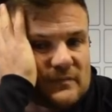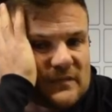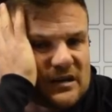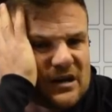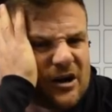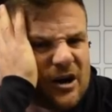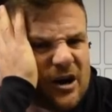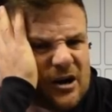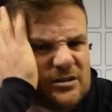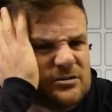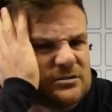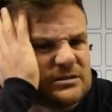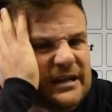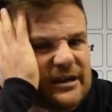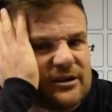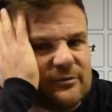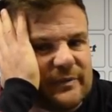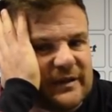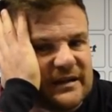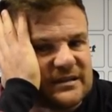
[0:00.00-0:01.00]
Oh, look,
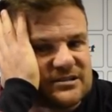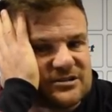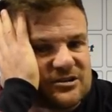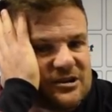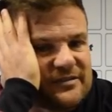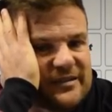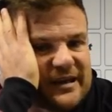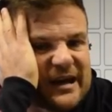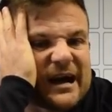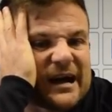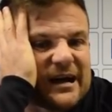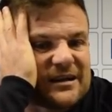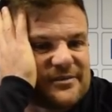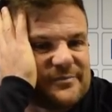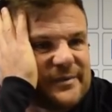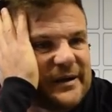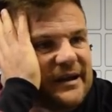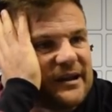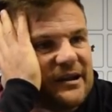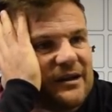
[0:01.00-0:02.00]
they're a big side. They're hard
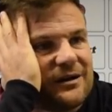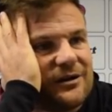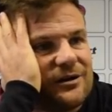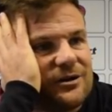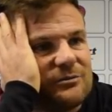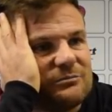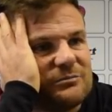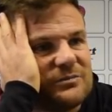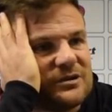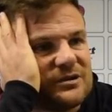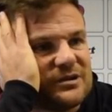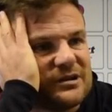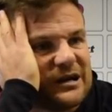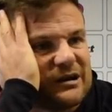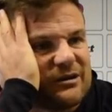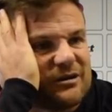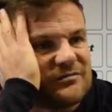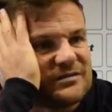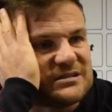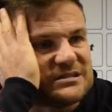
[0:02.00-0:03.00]
to beat at home. You
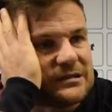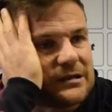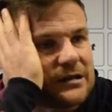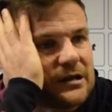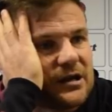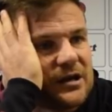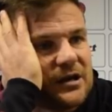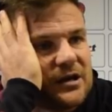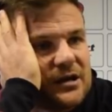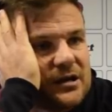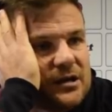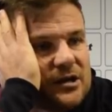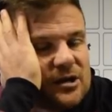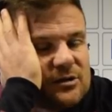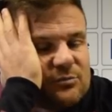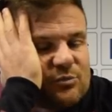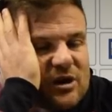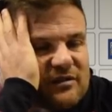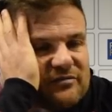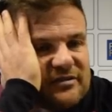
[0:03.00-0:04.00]
know, obviously,
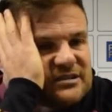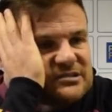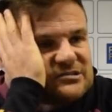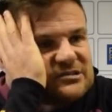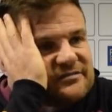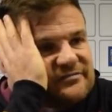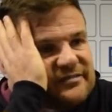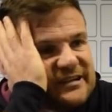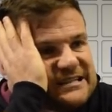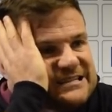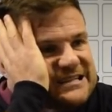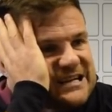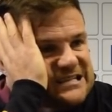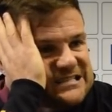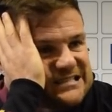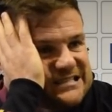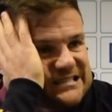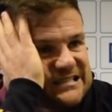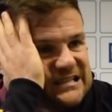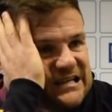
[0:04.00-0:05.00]
Bruffy's got a
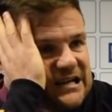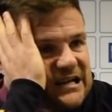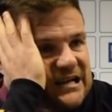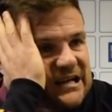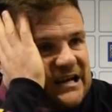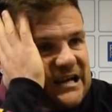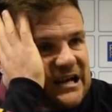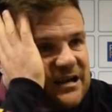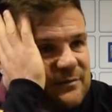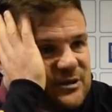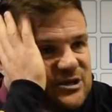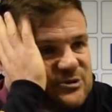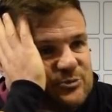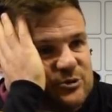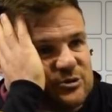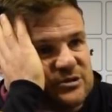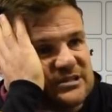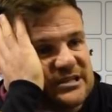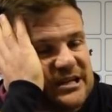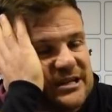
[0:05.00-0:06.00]
fantastic kicking game. He's
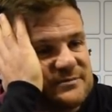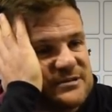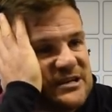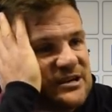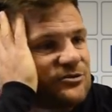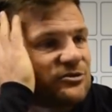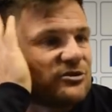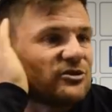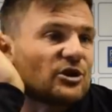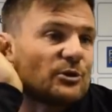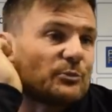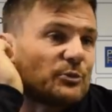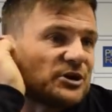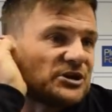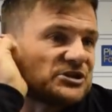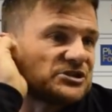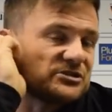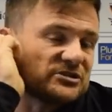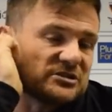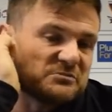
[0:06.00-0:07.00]
putting teams under a lot of
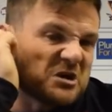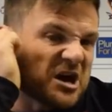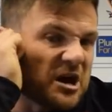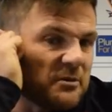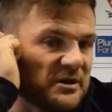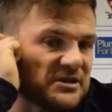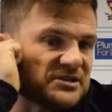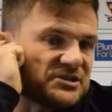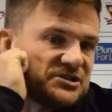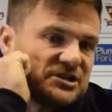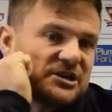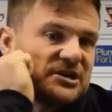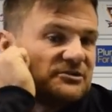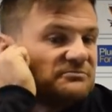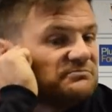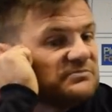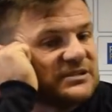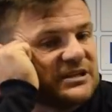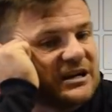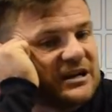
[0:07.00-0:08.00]
pressure at the moment.
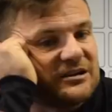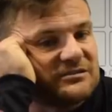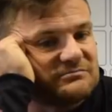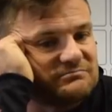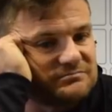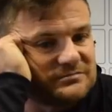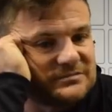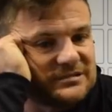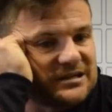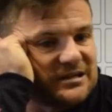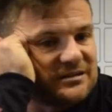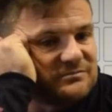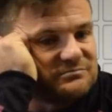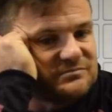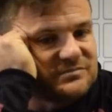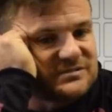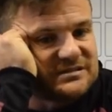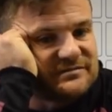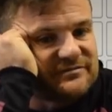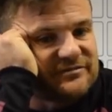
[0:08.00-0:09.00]
So, you know,
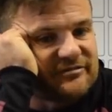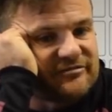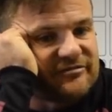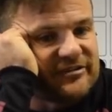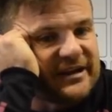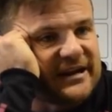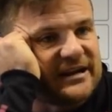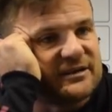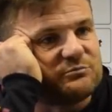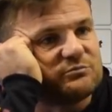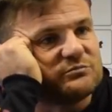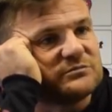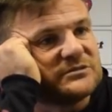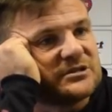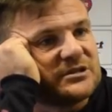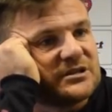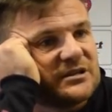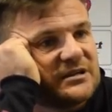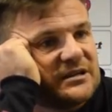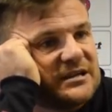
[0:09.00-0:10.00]
Fafita
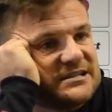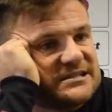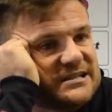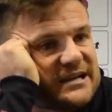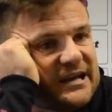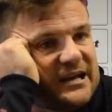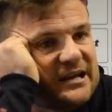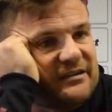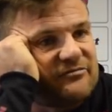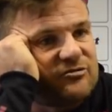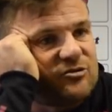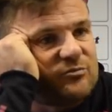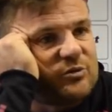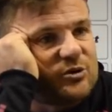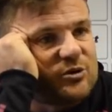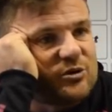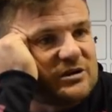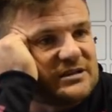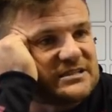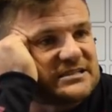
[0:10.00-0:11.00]
is a handful.
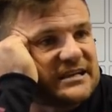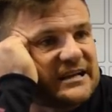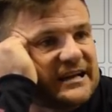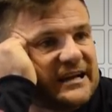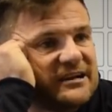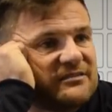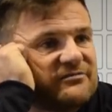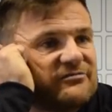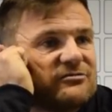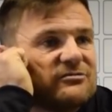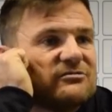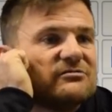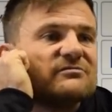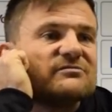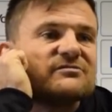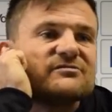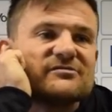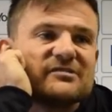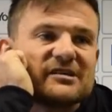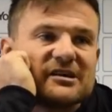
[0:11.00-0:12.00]
Paul is a handful.
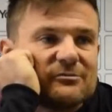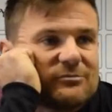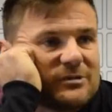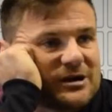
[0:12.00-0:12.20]
So,